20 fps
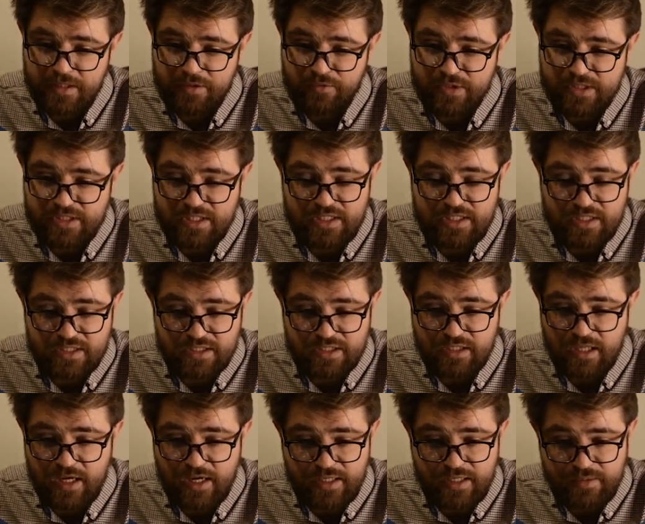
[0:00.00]
resistance
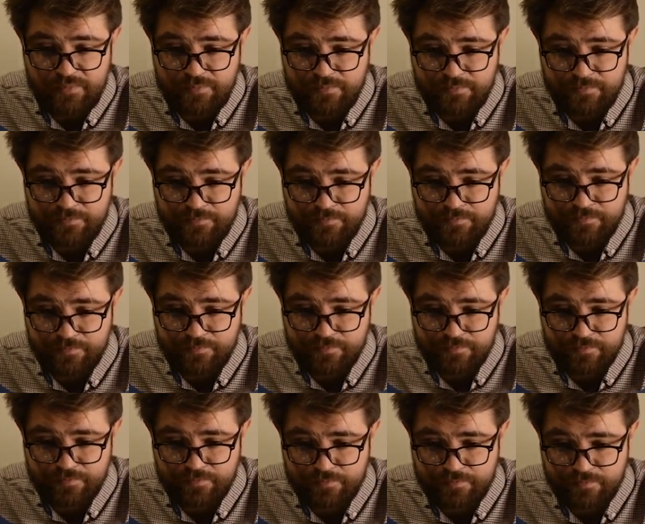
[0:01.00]
line,
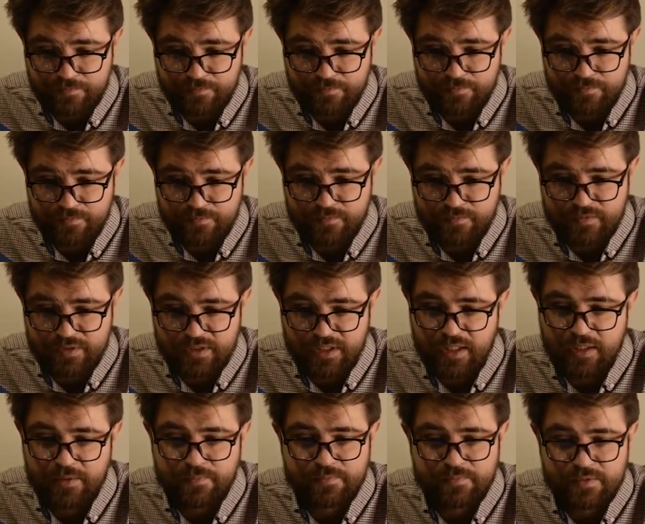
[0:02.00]

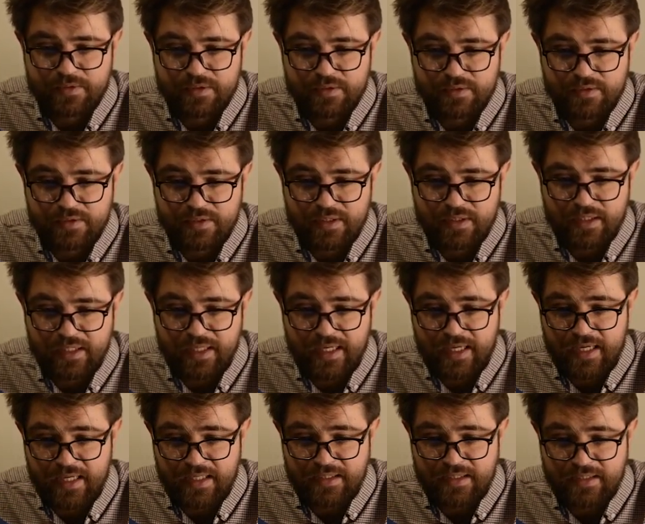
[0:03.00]
yeah,
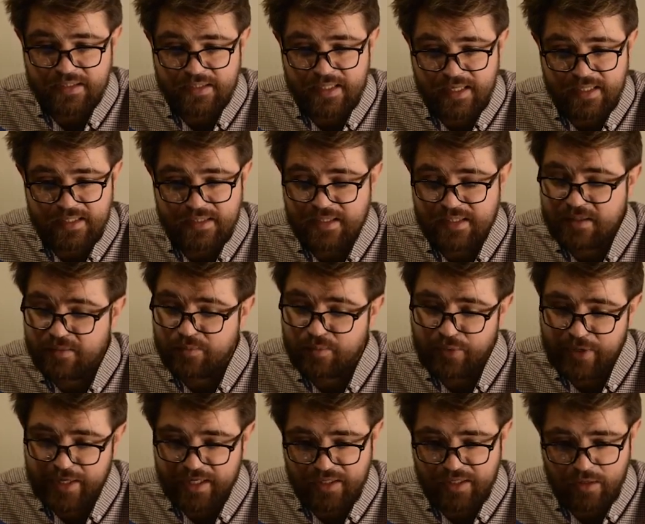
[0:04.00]
and that it didn't
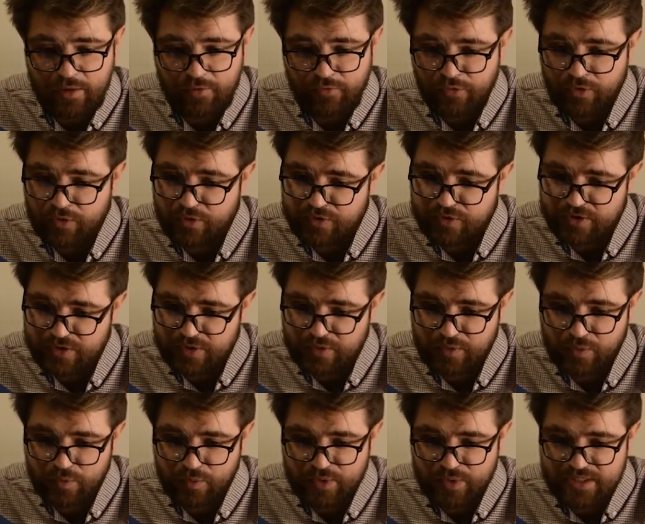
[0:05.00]
break it through.
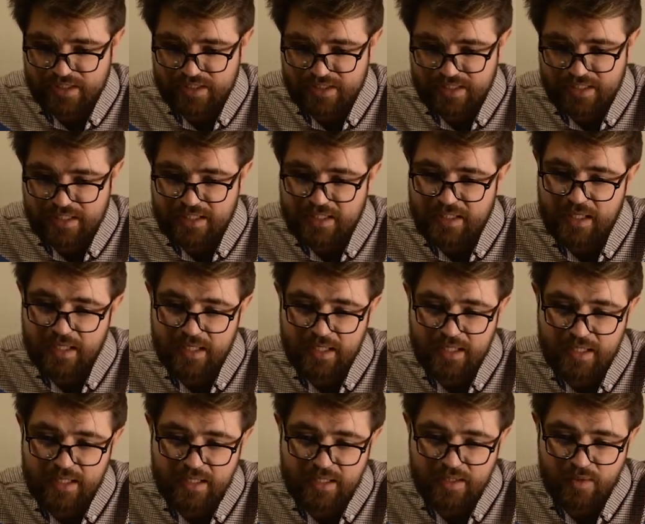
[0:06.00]
So we see
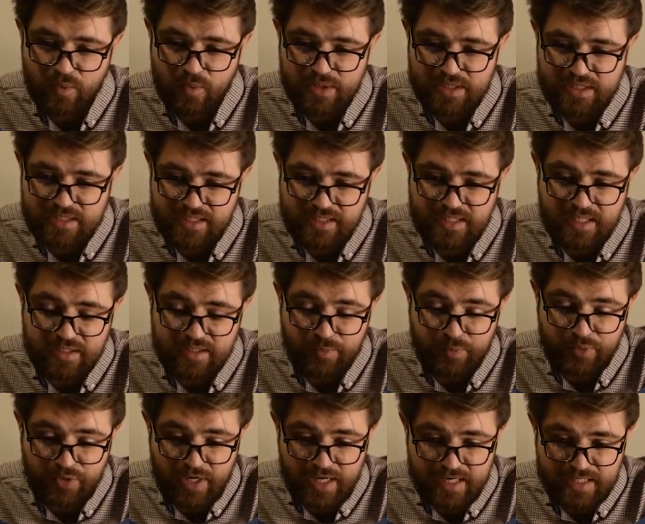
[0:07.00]
that the
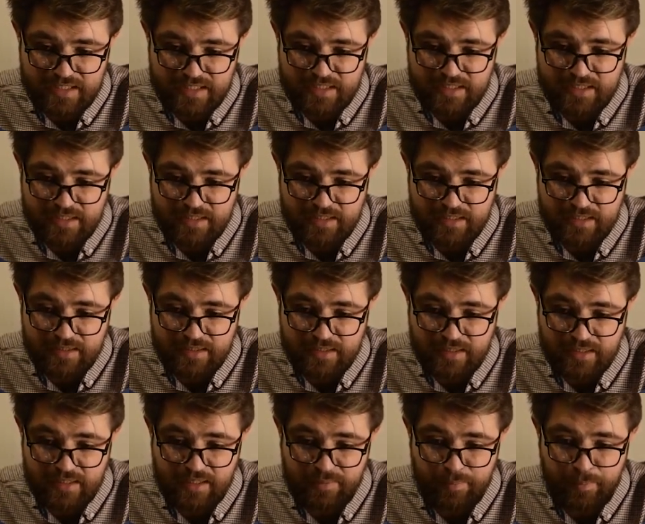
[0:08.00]
price,
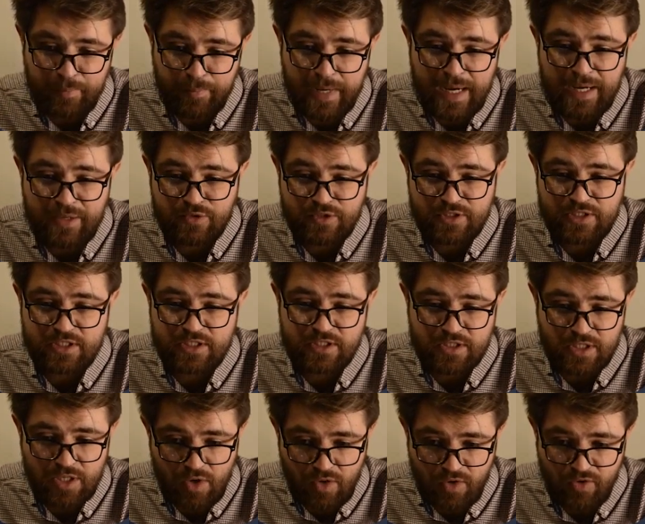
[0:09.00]
that it
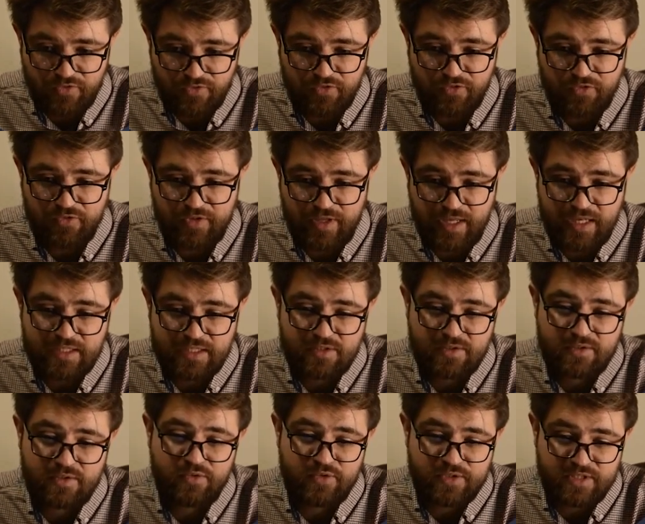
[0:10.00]
bounces off that
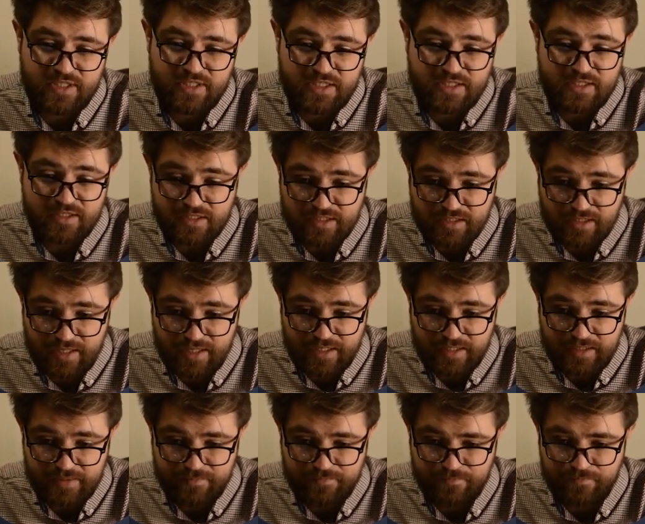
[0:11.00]
resistance
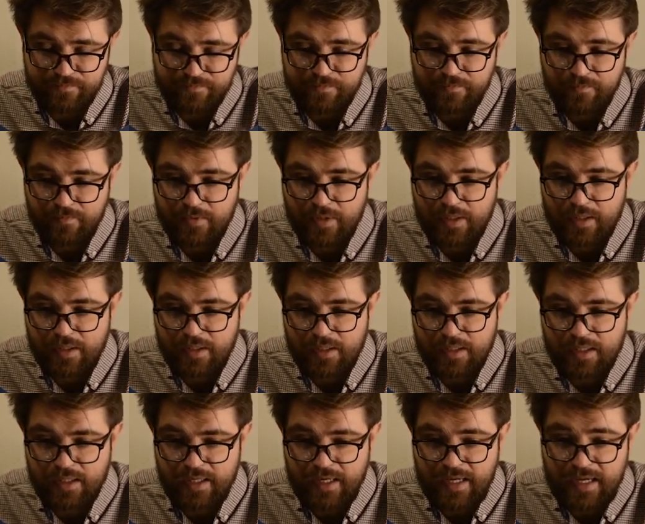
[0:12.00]
line,
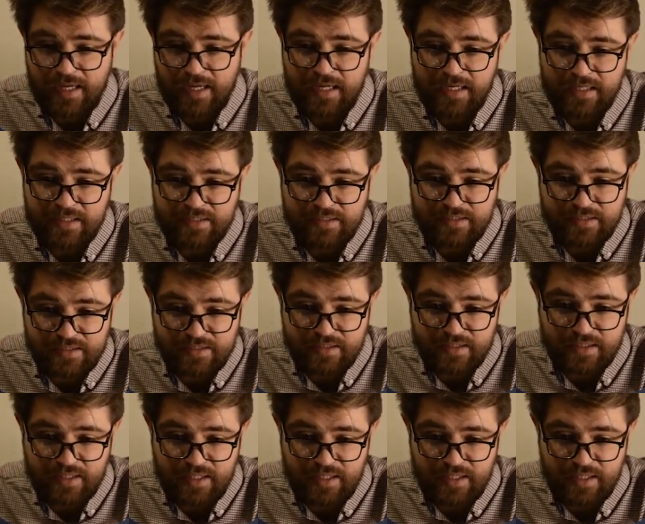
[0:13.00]
and